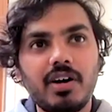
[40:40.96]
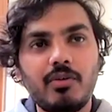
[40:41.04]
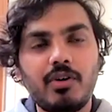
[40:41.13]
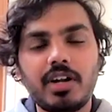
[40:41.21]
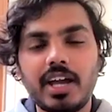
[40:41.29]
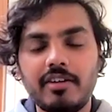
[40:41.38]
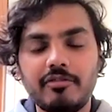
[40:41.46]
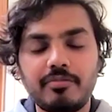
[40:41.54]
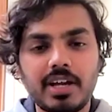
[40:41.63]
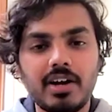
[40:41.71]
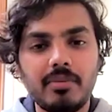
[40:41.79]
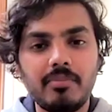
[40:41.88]
of what I've
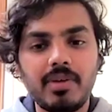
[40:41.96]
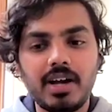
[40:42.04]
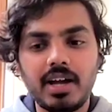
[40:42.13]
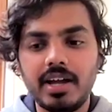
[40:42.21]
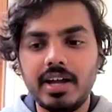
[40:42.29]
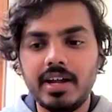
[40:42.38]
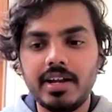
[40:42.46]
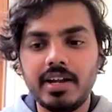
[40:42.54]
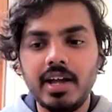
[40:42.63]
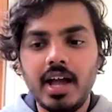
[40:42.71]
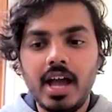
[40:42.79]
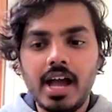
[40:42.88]
become.
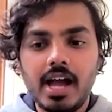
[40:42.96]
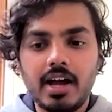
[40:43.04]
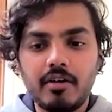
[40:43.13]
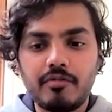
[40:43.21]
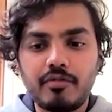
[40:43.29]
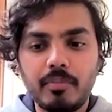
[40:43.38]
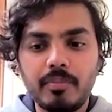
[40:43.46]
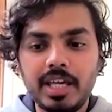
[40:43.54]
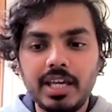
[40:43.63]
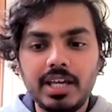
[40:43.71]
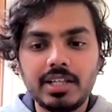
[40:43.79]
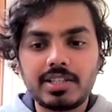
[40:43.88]
For
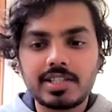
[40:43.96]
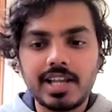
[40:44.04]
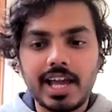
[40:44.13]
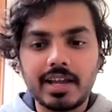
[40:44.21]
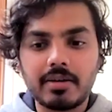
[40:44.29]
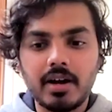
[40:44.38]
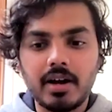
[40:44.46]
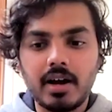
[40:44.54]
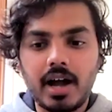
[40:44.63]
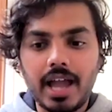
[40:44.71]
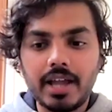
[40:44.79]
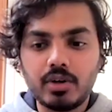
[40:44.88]
me, it's like
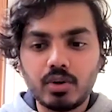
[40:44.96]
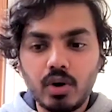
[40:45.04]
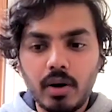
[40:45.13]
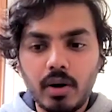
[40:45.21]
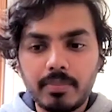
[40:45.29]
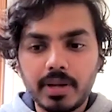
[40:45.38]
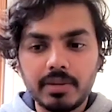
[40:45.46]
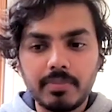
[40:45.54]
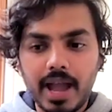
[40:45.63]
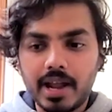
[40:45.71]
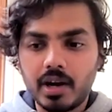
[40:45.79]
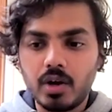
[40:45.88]
I grew up
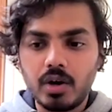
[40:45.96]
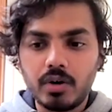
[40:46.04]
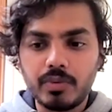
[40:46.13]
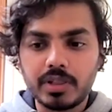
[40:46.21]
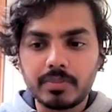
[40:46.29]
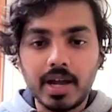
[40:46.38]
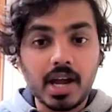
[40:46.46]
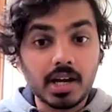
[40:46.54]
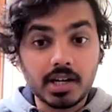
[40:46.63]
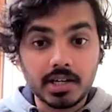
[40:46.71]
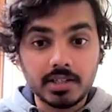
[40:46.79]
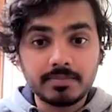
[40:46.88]
in Bangalore with my
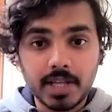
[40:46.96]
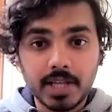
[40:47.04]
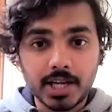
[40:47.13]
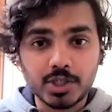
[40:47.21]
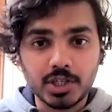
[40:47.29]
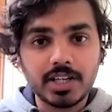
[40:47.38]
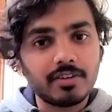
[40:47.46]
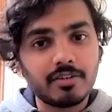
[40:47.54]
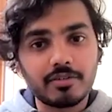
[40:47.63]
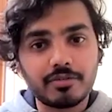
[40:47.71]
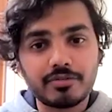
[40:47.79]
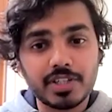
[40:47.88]
uncle actually
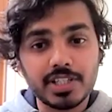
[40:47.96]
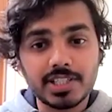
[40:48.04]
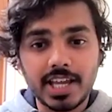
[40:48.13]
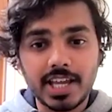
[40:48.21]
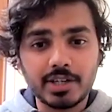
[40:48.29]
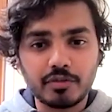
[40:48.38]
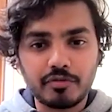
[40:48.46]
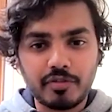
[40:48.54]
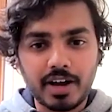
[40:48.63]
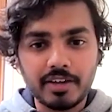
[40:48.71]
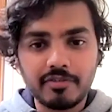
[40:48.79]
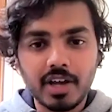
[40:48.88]
since the age of
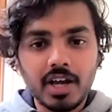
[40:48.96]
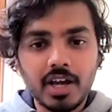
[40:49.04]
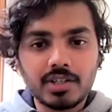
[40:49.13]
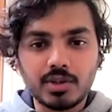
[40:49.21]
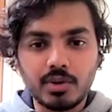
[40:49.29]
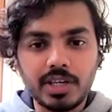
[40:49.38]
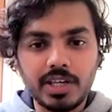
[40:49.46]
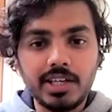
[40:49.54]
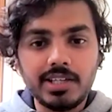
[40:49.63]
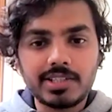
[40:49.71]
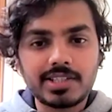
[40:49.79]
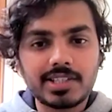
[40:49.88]
5. So
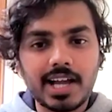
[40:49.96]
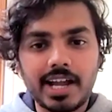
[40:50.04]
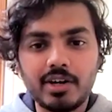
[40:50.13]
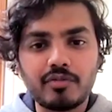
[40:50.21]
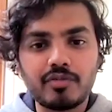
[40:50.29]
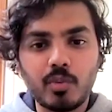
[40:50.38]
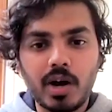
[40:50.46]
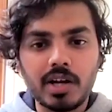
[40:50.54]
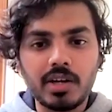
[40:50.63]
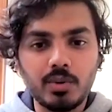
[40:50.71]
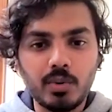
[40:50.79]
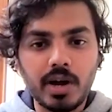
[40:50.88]
he's kind of the
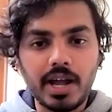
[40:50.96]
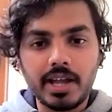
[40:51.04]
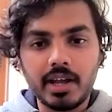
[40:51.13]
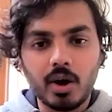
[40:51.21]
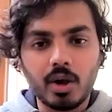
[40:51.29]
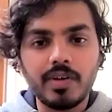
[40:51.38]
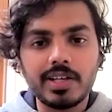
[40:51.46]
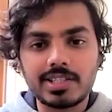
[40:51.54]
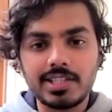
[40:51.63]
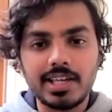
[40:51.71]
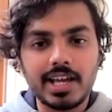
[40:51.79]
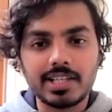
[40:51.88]
one who I
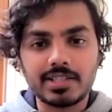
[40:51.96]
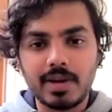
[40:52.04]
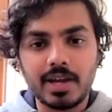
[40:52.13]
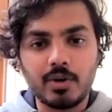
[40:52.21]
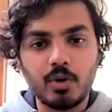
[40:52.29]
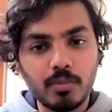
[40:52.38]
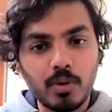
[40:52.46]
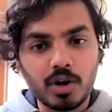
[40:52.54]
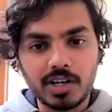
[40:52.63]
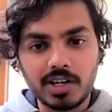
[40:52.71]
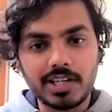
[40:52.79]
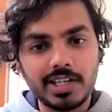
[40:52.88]
always see as my role
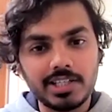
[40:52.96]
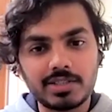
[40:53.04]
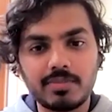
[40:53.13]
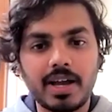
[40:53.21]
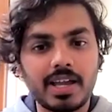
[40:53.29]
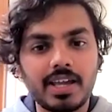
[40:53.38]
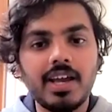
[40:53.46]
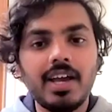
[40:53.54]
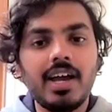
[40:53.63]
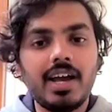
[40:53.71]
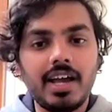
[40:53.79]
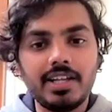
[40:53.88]
model. He's my
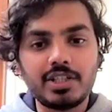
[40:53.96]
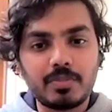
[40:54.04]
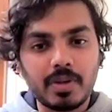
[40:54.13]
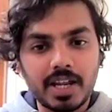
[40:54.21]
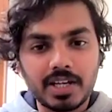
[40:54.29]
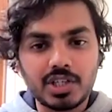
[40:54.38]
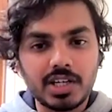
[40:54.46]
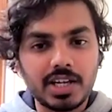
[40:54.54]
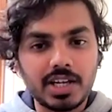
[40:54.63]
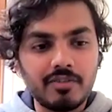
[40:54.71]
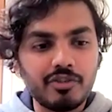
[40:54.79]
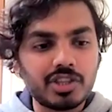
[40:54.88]
inspiration
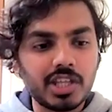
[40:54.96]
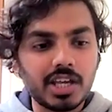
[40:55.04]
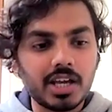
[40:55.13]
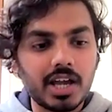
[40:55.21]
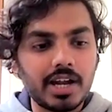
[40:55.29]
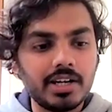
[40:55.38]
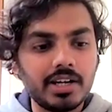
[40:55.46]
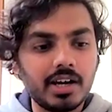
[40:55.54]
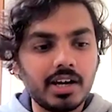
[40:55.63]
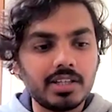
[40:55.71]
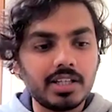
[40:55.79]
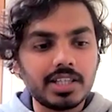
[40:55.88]
in everything, and
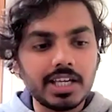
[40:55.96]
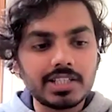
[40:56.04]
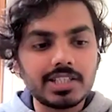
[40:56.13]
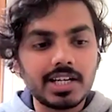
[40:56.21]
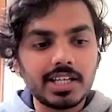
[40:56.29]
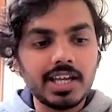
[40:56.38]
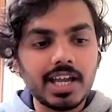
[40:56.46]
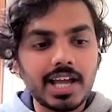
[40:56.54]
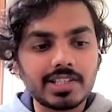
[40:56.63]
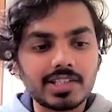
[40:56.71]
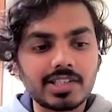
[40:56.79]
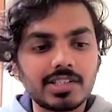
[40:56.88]
the things that he
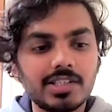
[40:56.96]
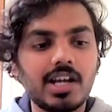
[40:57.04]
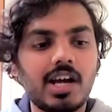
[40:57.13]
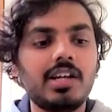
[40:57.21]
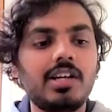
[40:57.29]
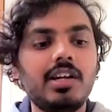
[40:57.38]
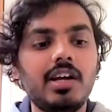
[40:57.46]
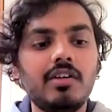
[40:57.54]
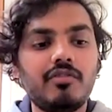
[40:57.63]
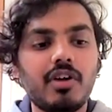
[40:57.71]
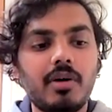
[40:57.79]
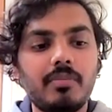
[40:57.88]
has done
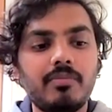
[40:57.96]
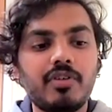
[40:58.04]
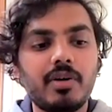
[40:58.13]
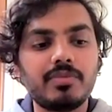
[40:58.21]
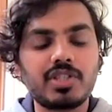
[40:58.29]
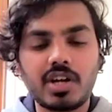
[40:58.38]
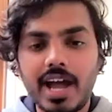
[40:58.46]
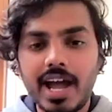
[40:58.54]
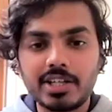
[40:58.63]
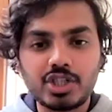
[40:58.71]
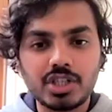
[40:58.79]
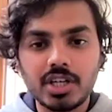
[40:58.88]
from
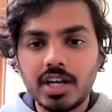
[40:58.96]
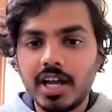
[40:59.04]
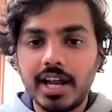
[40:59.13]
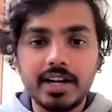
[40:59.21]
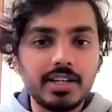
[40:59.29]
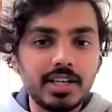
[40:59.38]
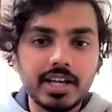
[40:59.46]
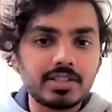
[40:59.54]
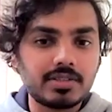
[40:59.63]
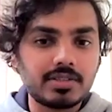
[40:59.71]
scratch. And he